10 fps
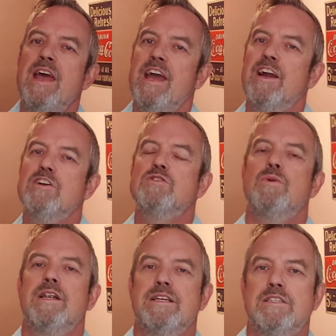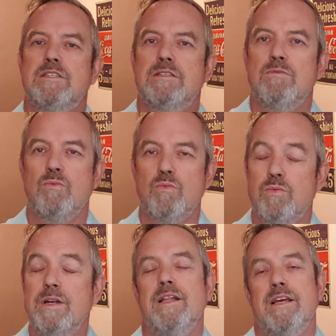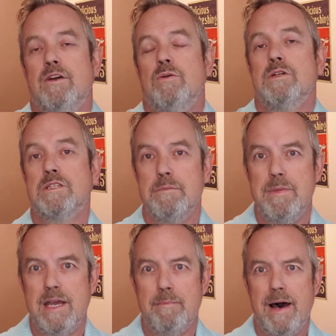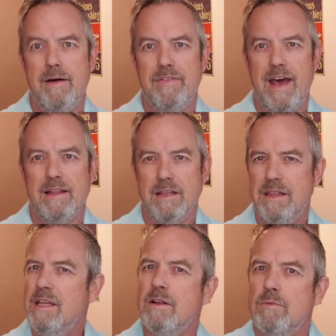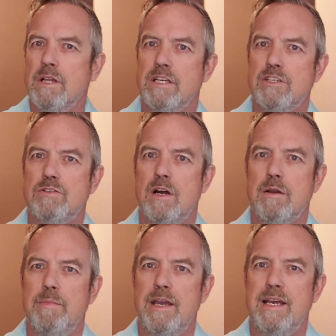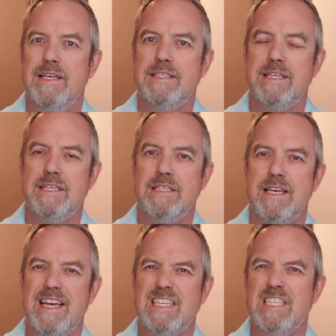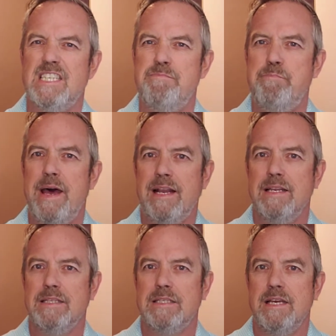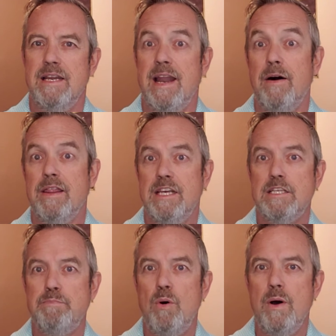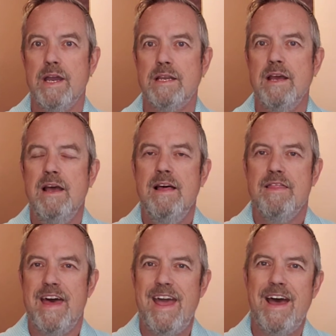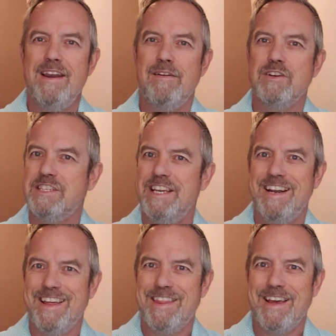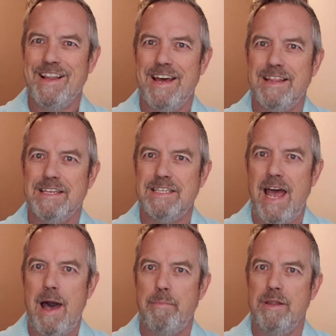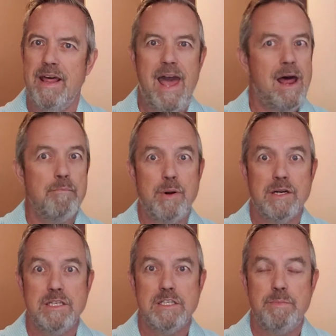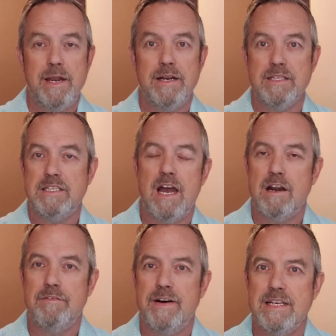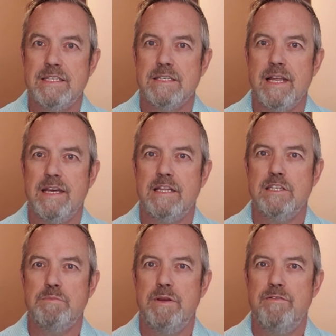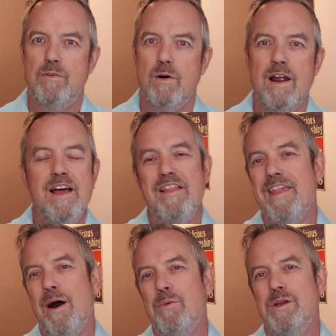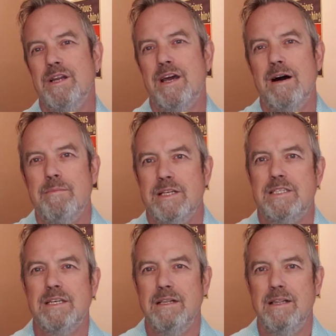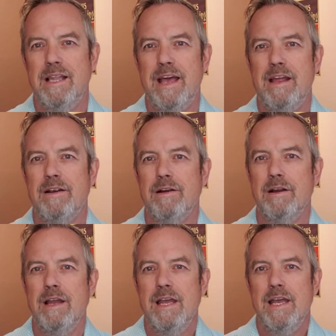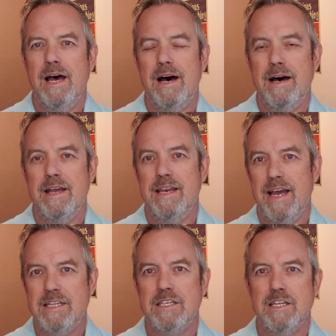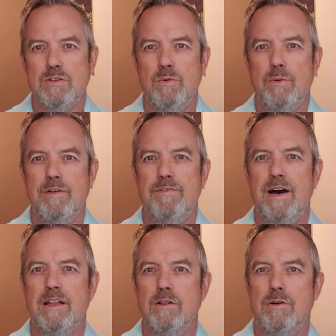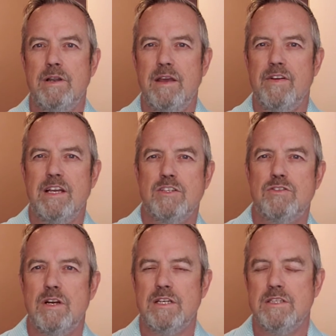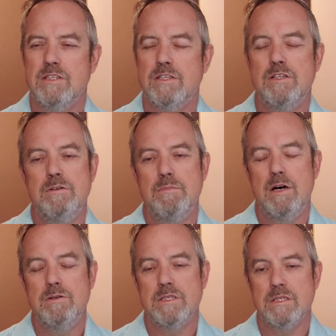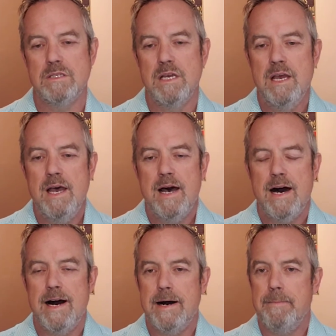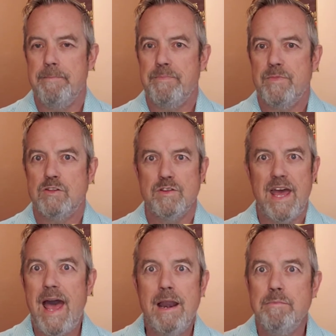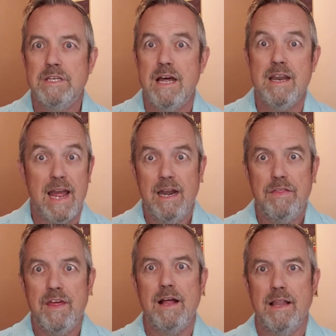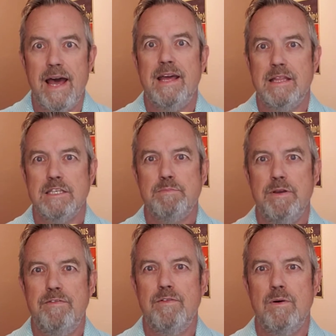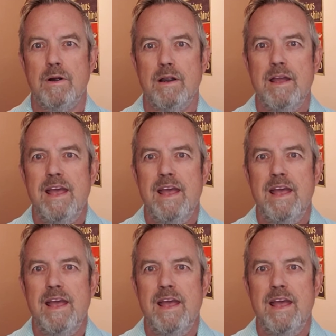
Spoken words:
Here's what is really cool to me about that. The thing that really struck me is this expectancy. Now, at this point, they had never seen anything like this happen. They hadn't participated in sacrifices like this before. That wouldn't come until later in Exodus when we find the Lord giving instructions to Moses. So they hadn't done anything like this before.